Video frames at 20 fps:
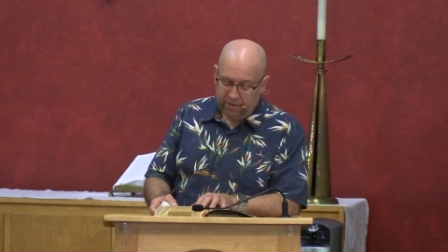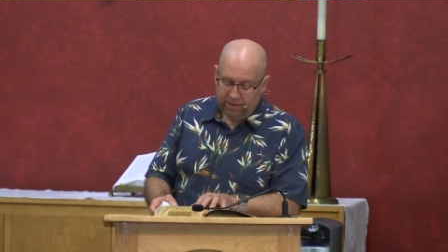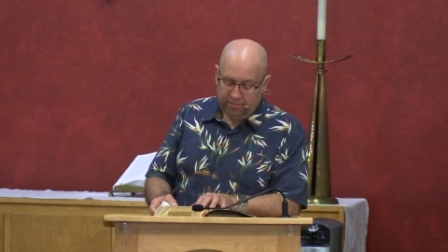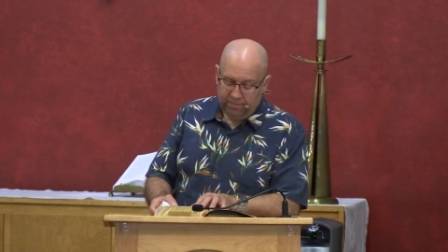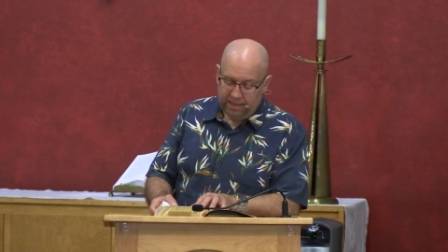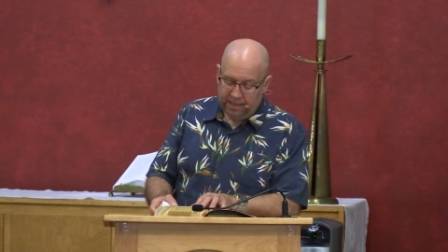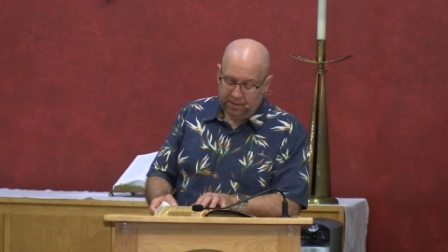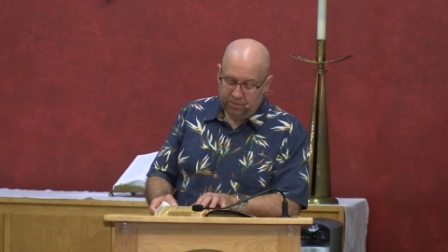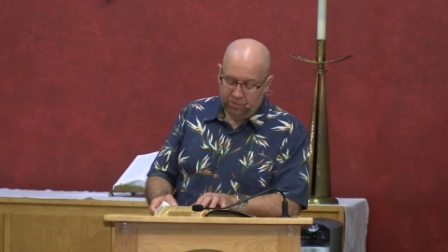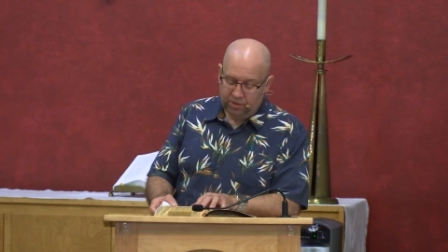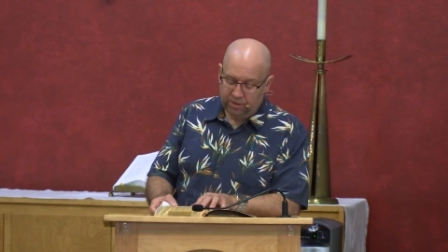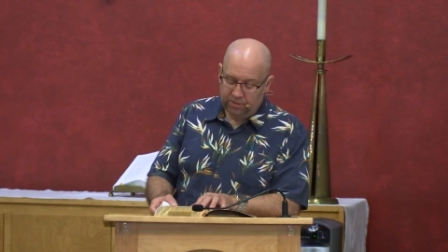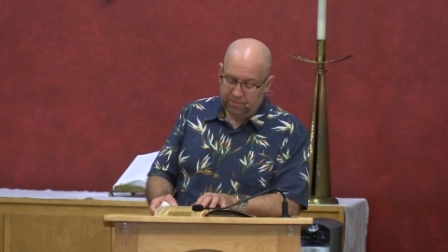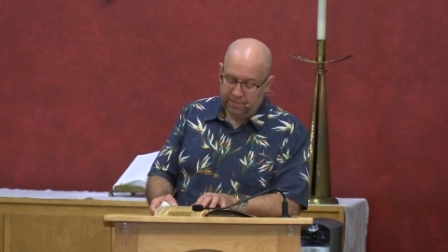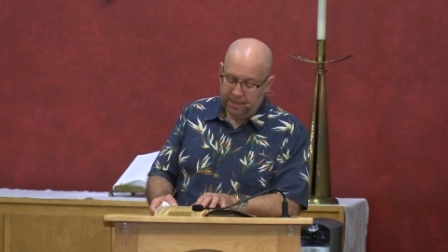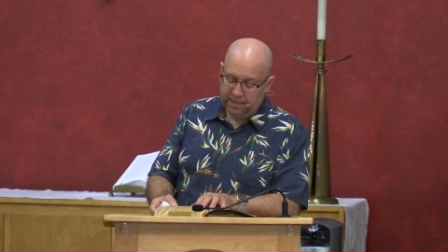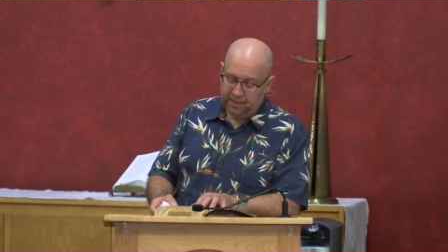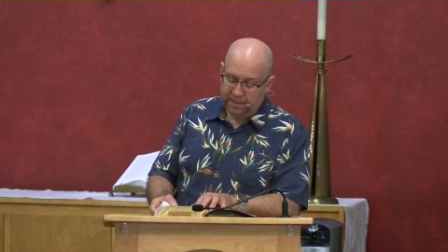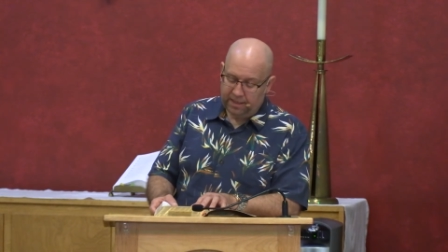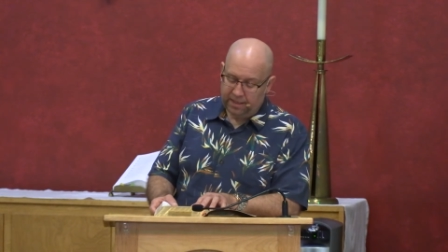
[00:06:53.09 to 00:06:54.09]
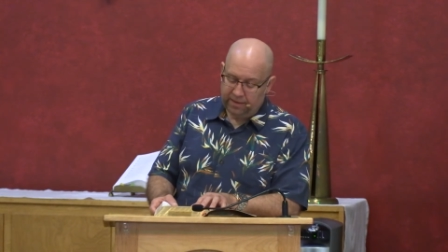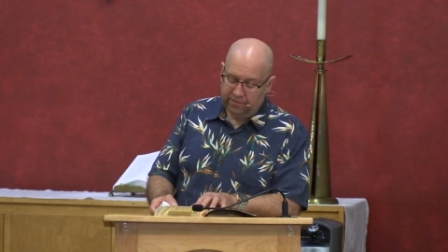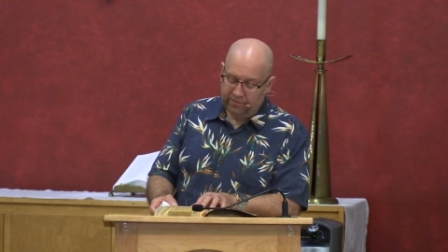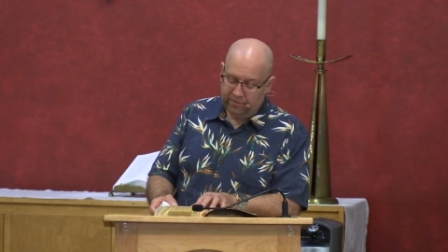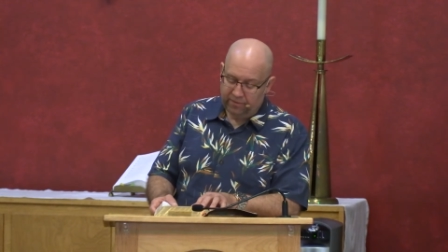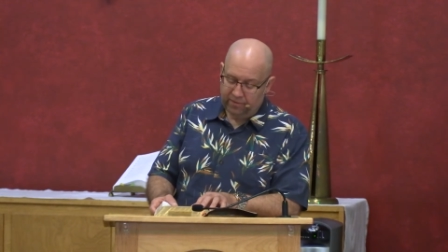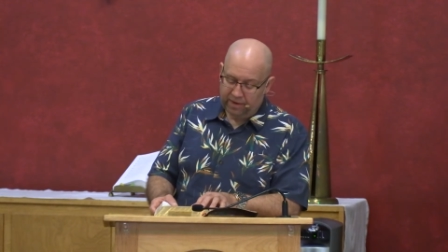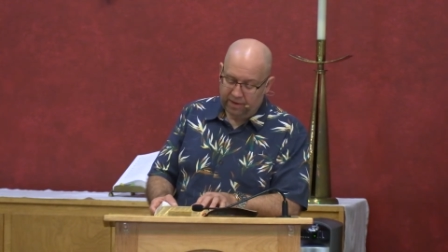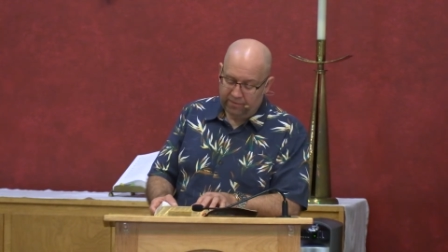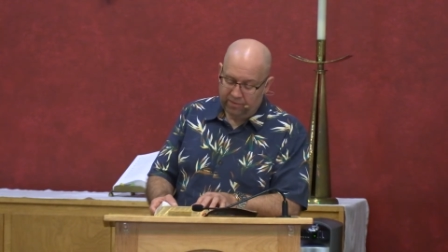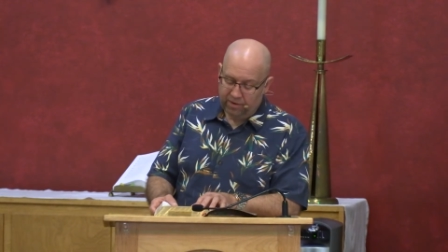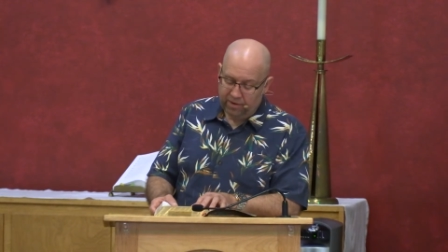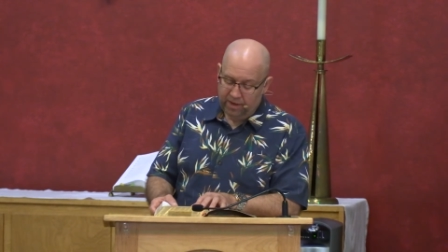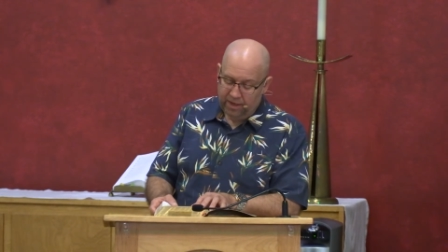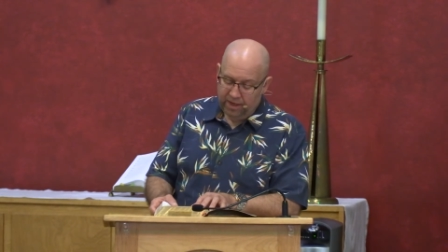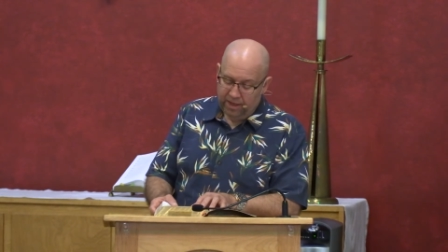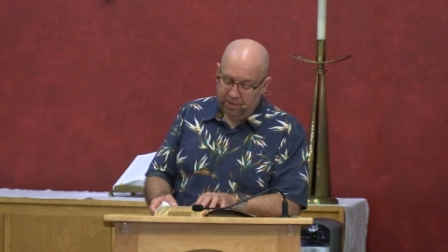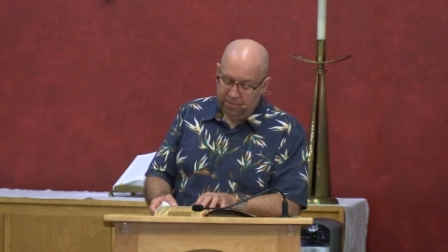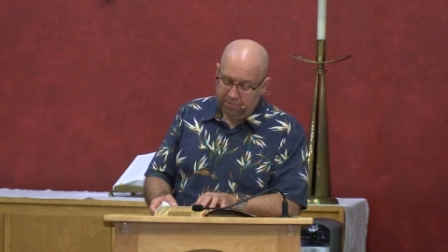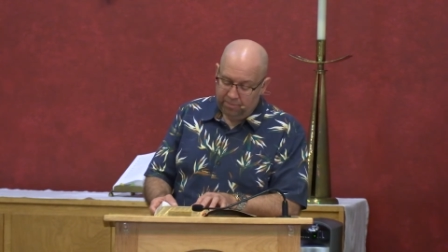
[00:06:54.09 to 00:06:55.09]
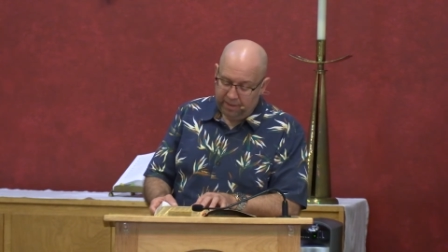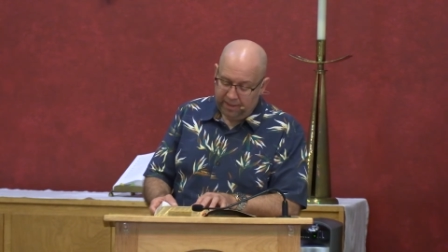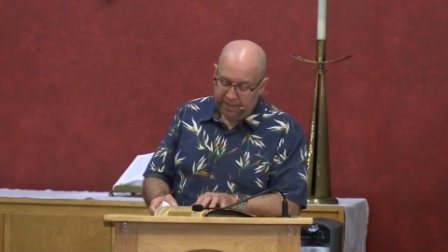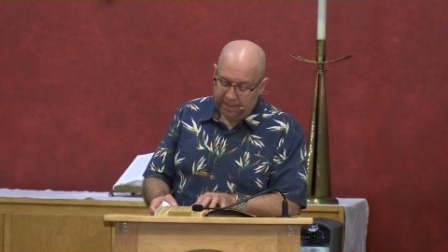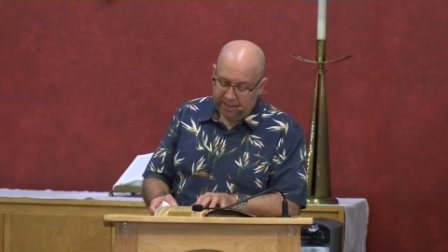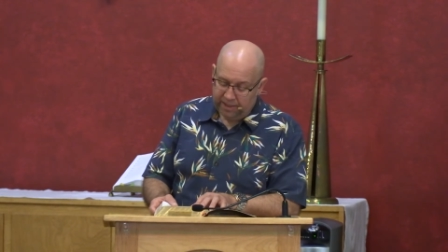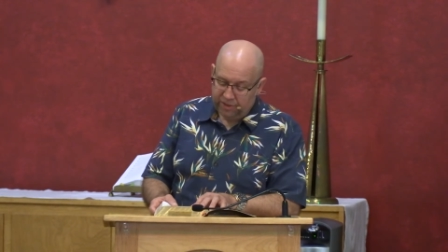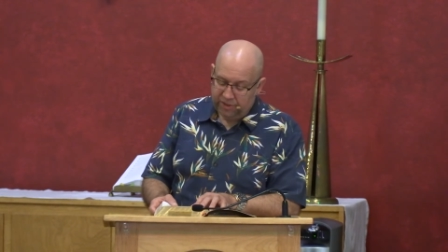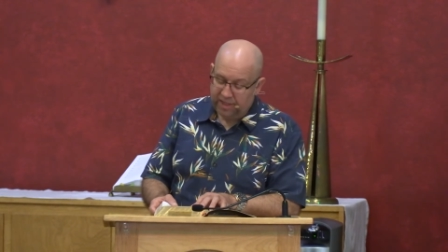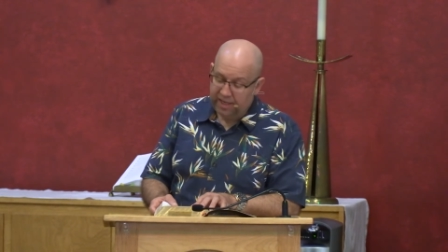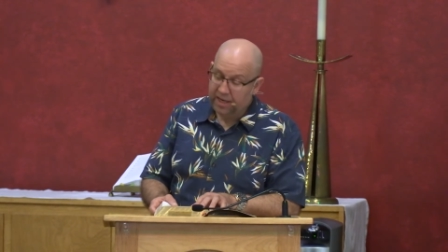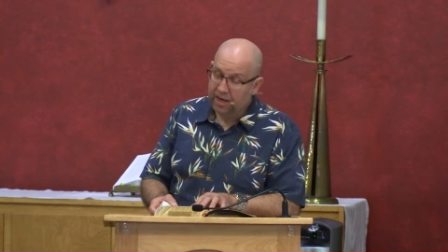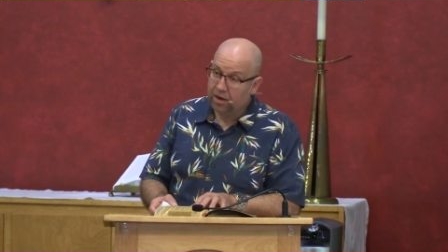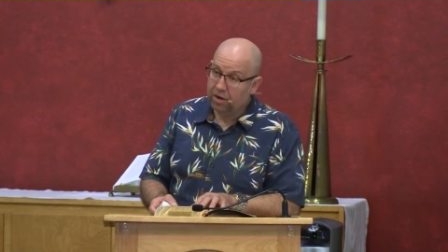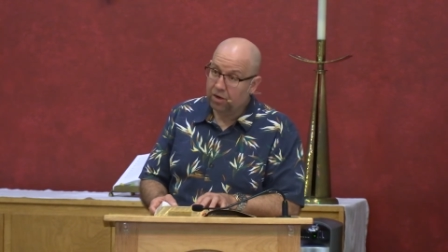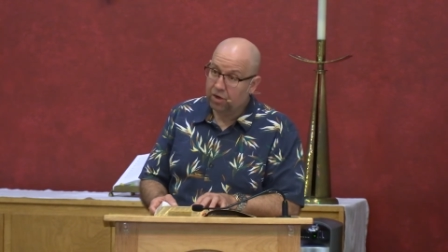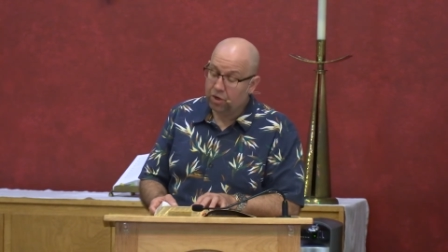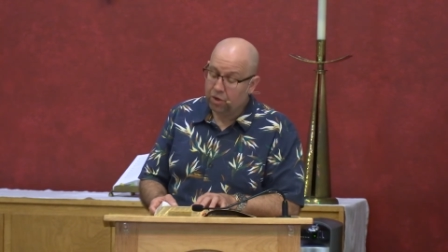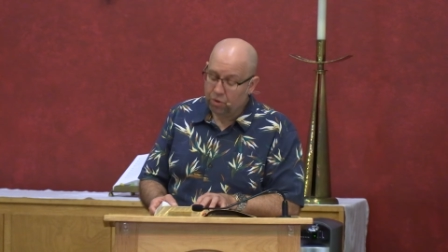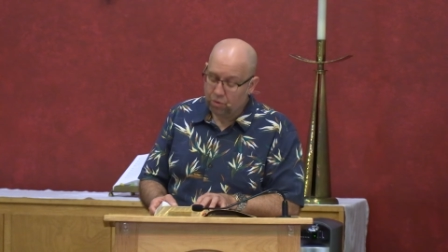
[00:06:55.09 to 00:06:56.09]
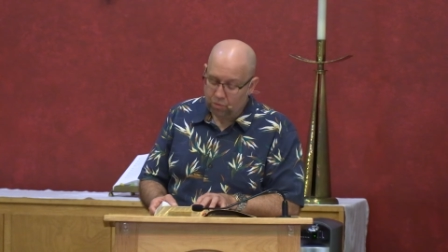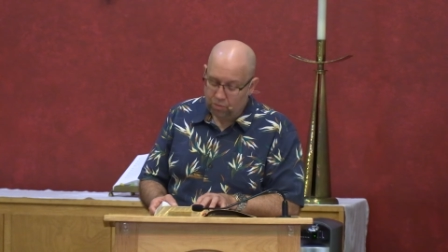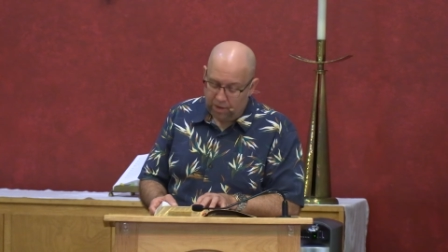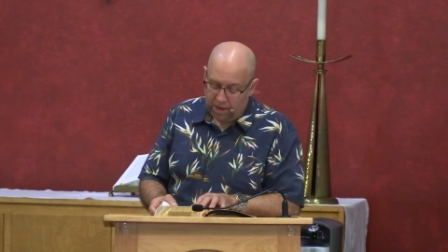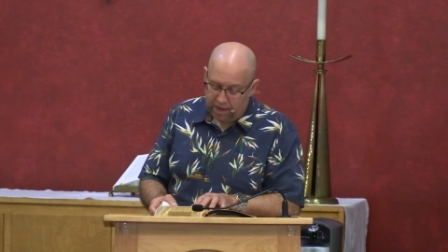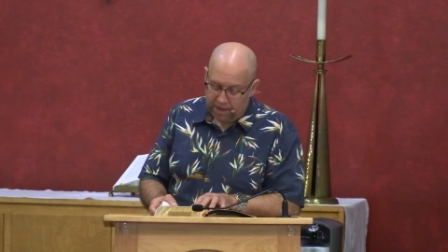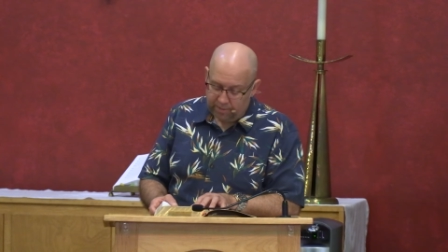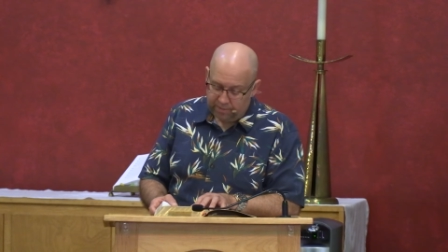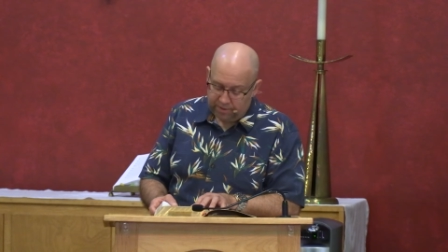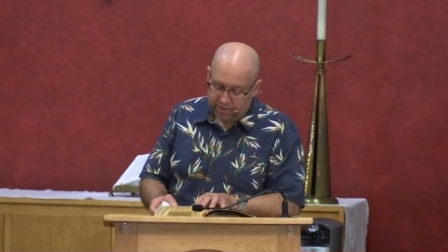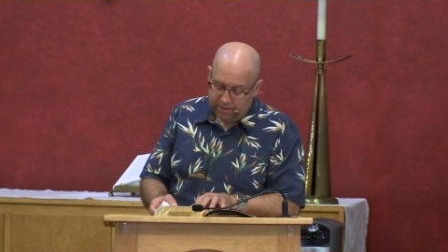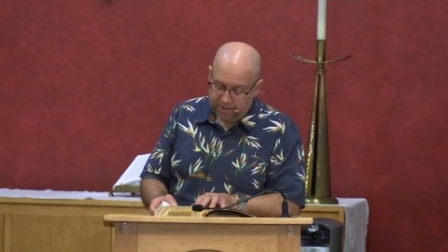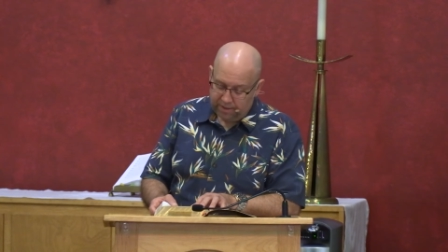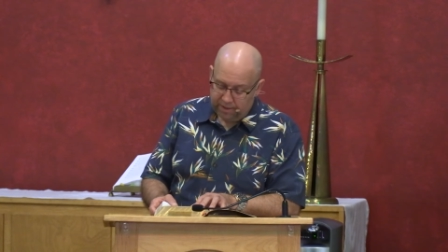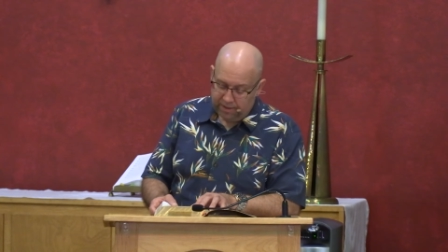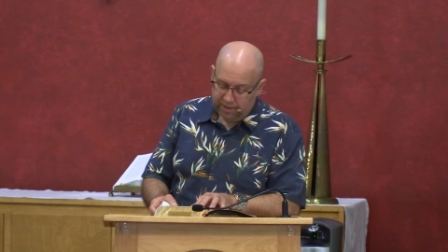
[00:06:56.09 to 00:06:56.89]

remain with mankind forever because they are corrupt.